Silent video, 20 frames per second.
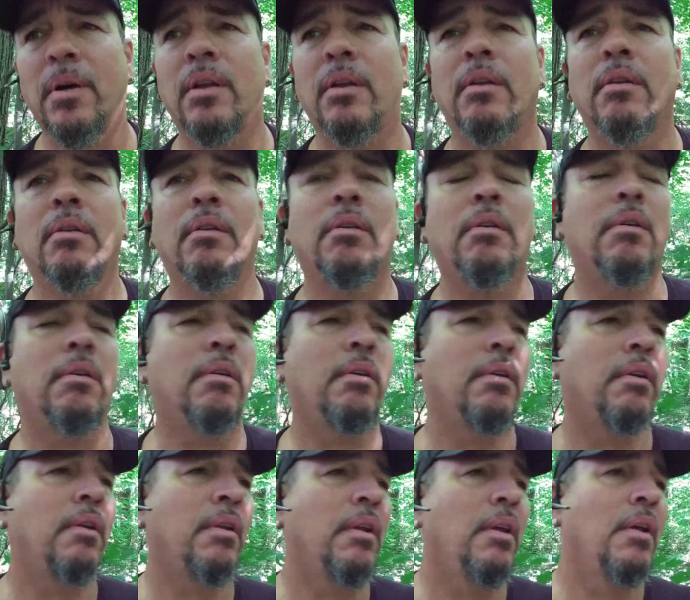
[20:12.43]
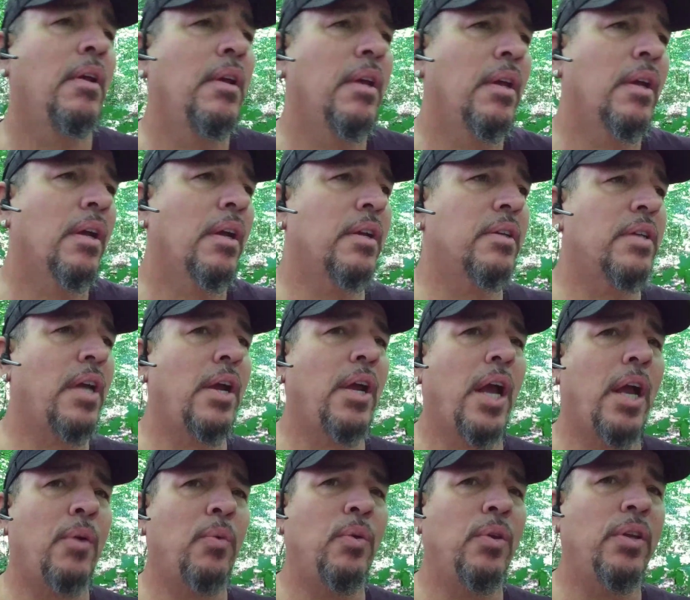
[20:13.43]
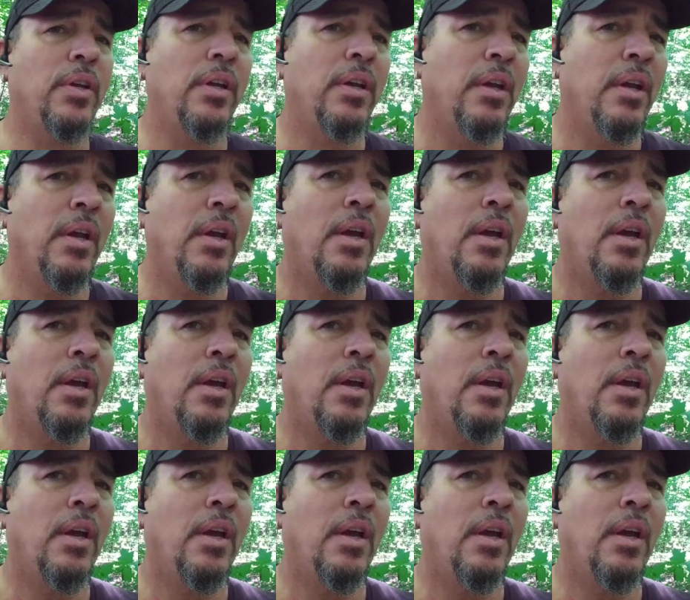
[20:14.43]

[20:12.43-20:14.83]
but because I really,